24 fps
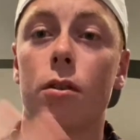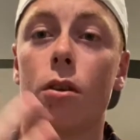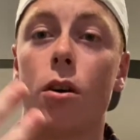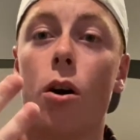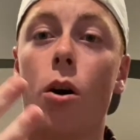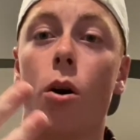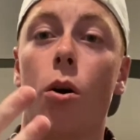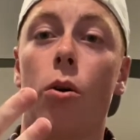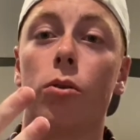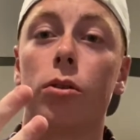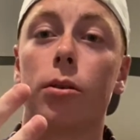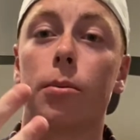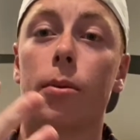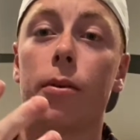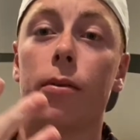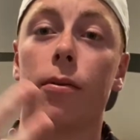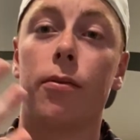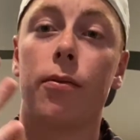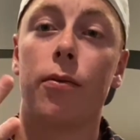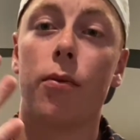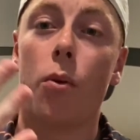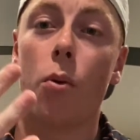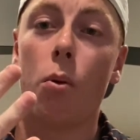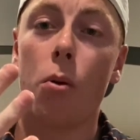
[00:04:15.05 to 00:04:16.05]
Hole number
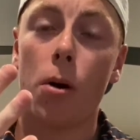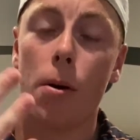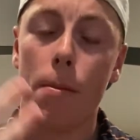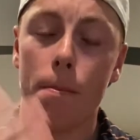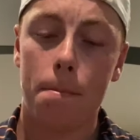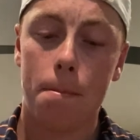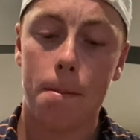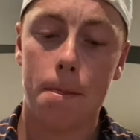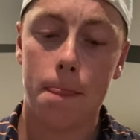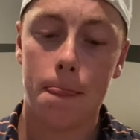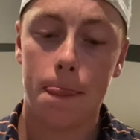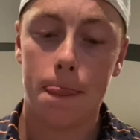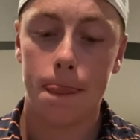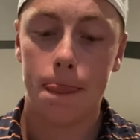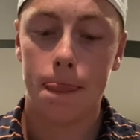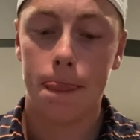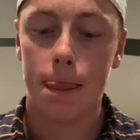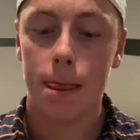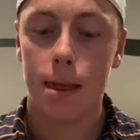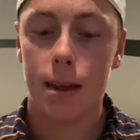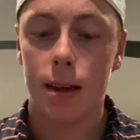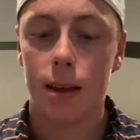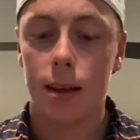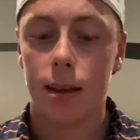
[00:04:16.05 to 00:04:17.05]
4.
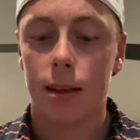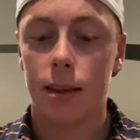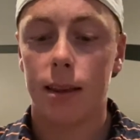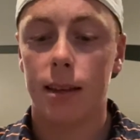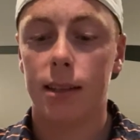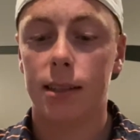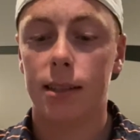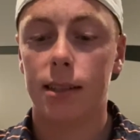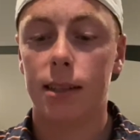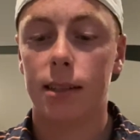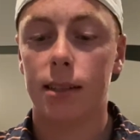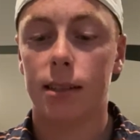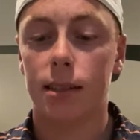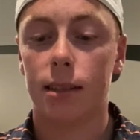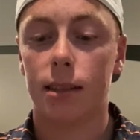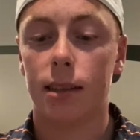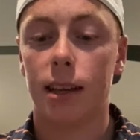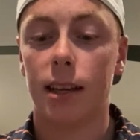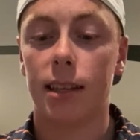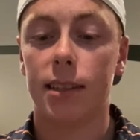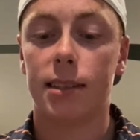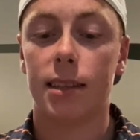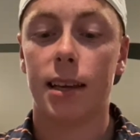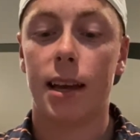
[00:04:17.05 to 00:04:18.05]
This is,
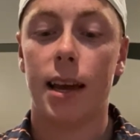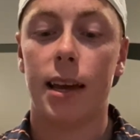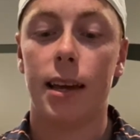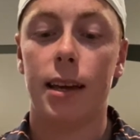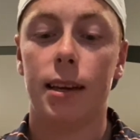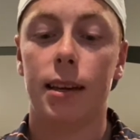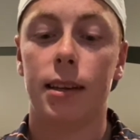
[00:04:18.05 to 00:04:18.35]
they say,